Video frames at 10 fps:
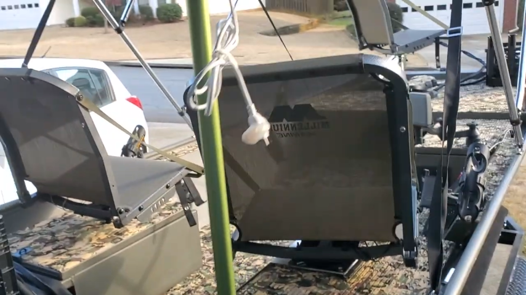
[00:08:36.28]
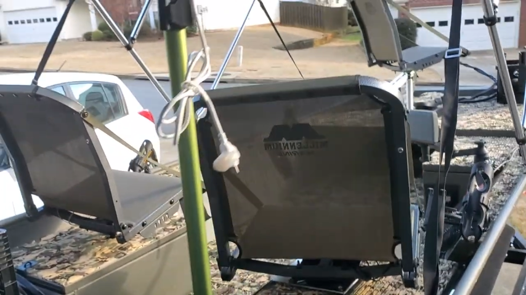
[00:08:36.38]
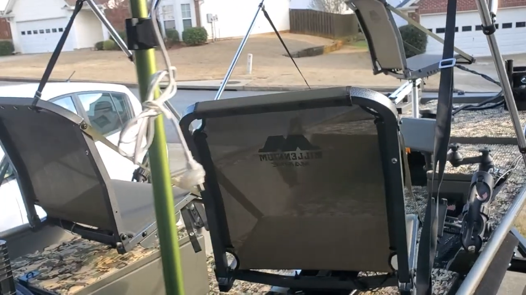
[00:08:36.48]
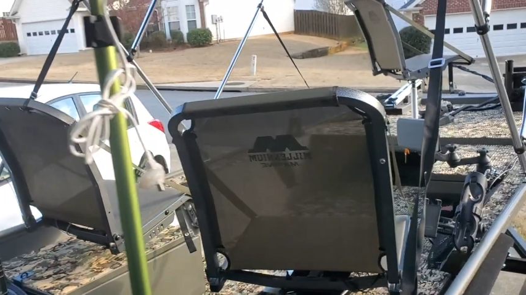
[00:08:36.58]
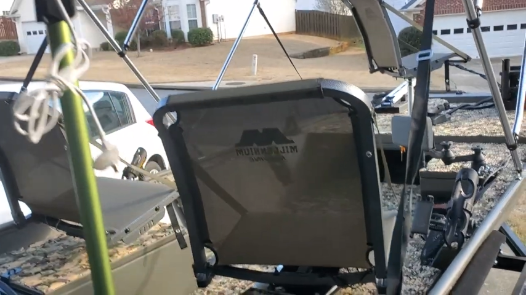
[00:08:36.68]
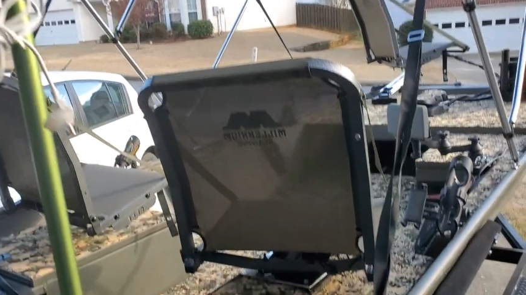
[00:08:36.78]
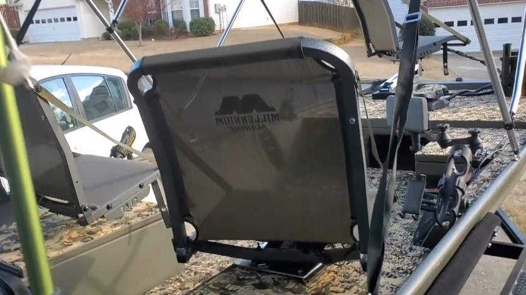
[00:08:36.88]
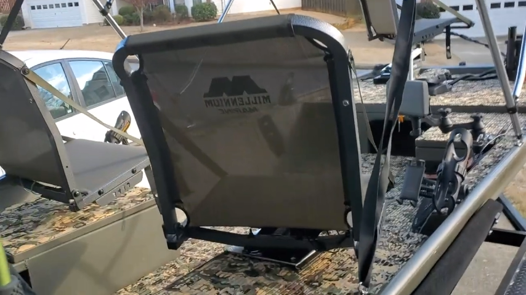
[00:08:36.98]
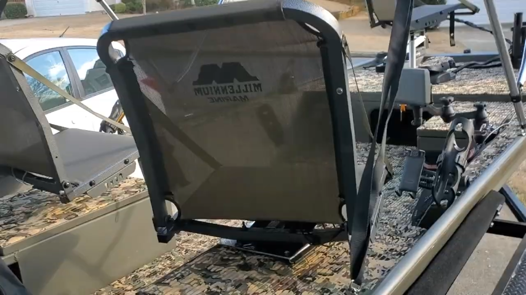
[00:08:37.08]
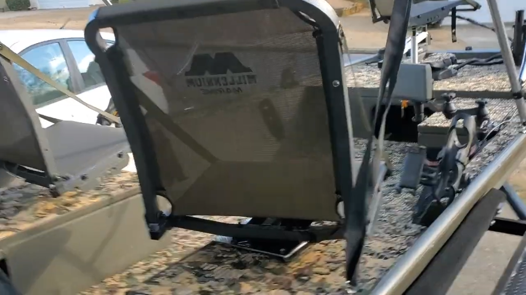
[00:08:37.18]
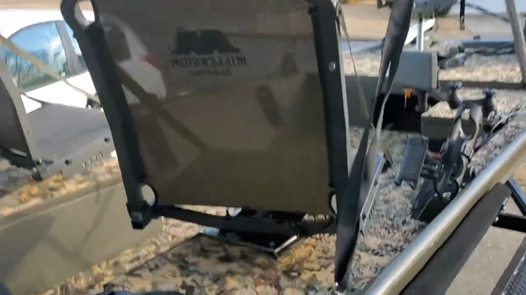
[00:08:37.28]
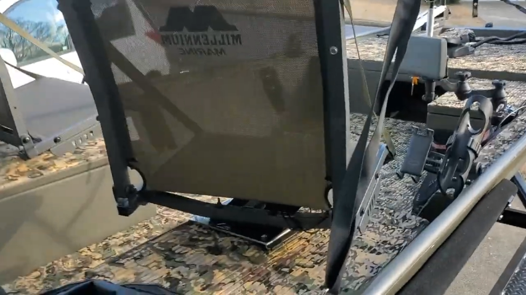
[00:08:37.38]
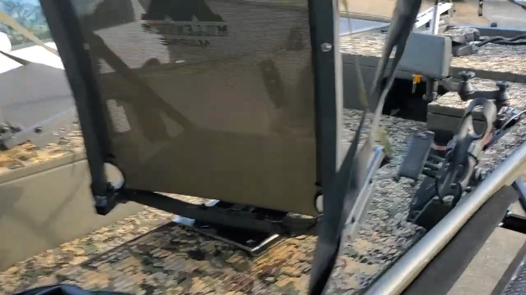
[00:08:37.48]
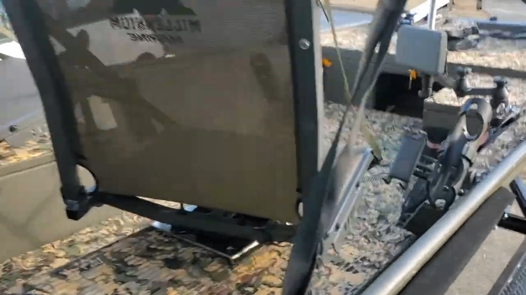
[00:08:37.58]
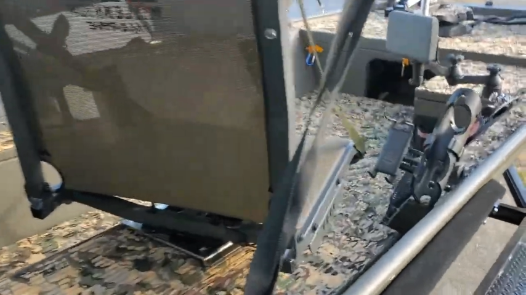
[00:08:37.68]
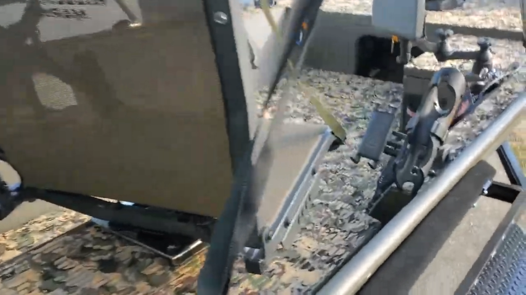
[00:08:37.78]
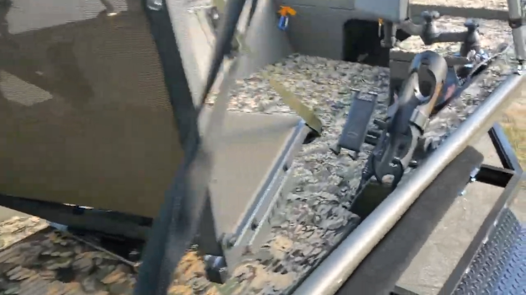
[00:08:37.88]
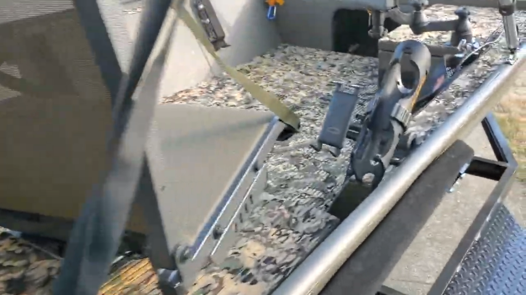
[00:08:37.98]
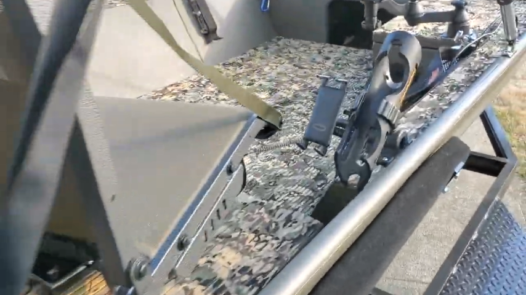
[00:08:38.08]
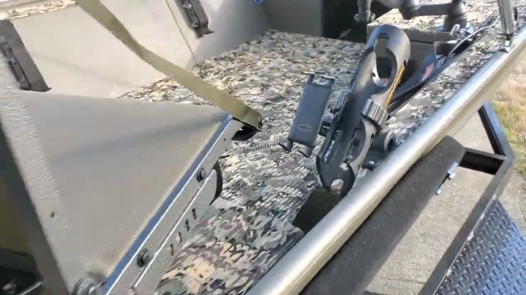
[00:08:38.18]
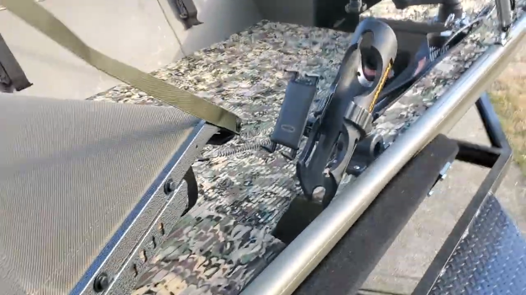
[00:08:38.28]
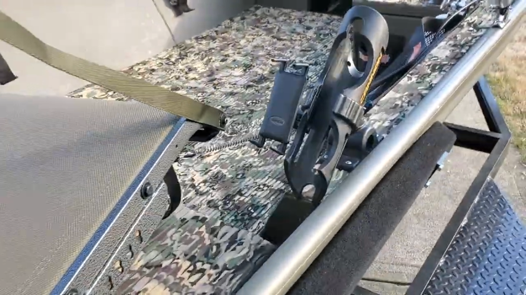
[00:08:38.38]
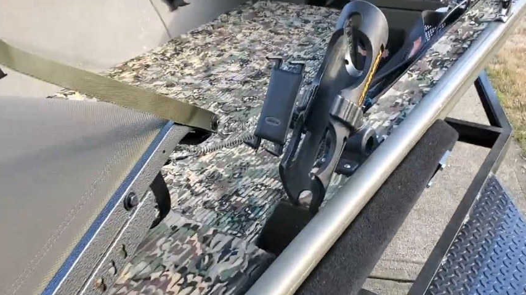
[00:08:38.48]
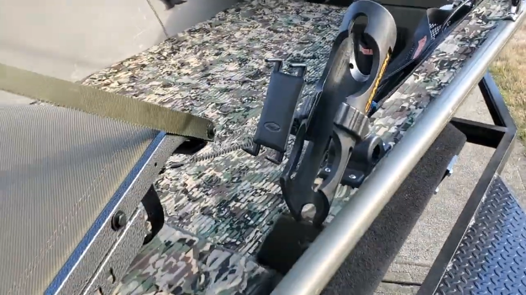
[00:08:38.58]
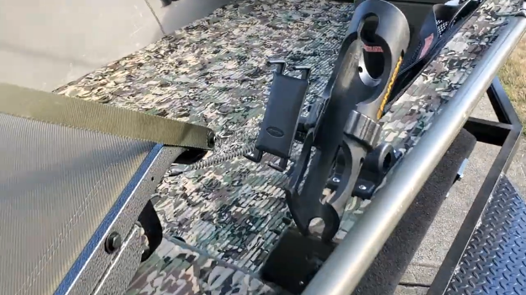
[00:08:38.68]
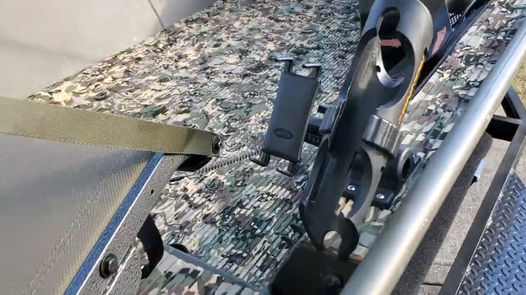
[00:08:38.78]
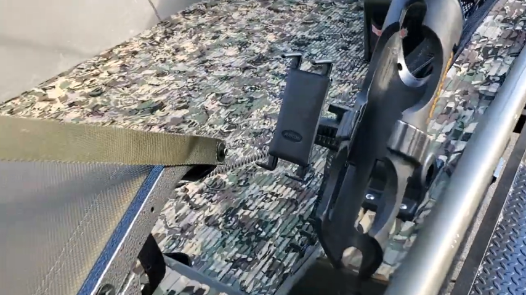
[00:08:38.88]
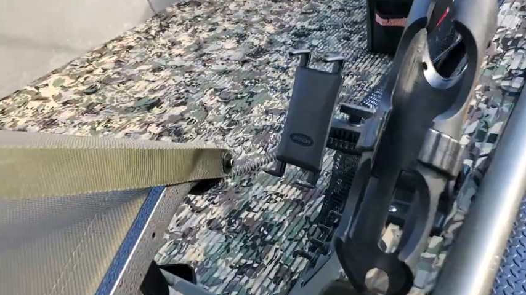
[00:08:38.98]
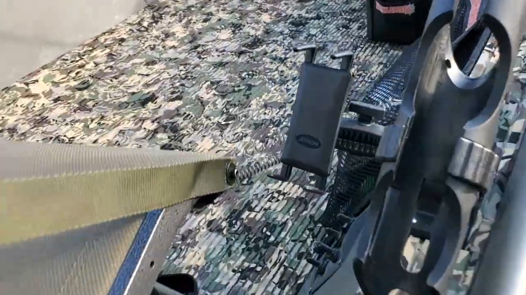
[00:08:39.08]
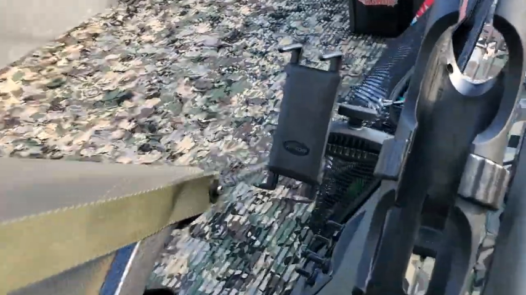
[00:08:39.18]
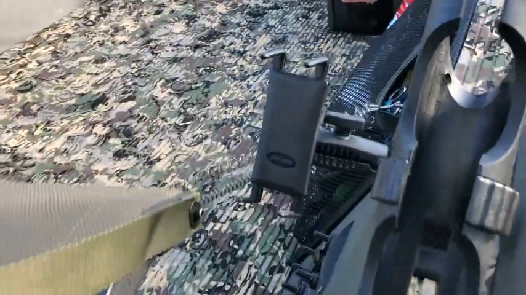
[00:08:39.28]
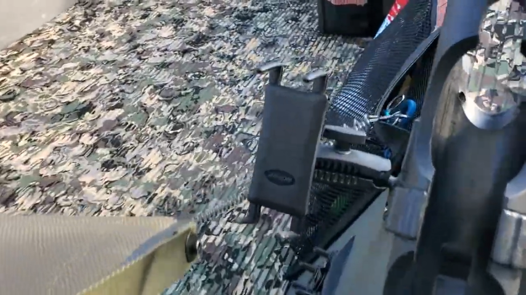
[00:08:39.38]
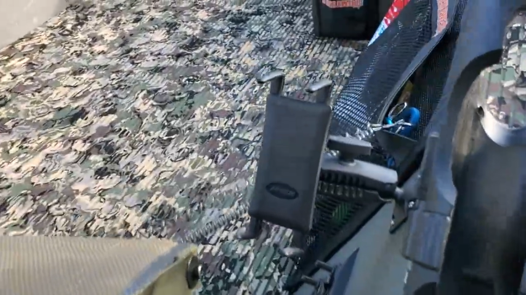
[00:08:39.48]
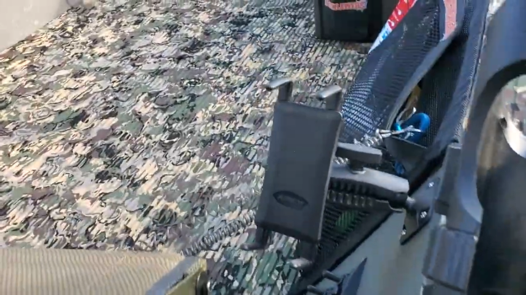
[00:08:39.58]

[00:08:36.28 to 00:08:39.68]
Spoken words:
(no speaker visible)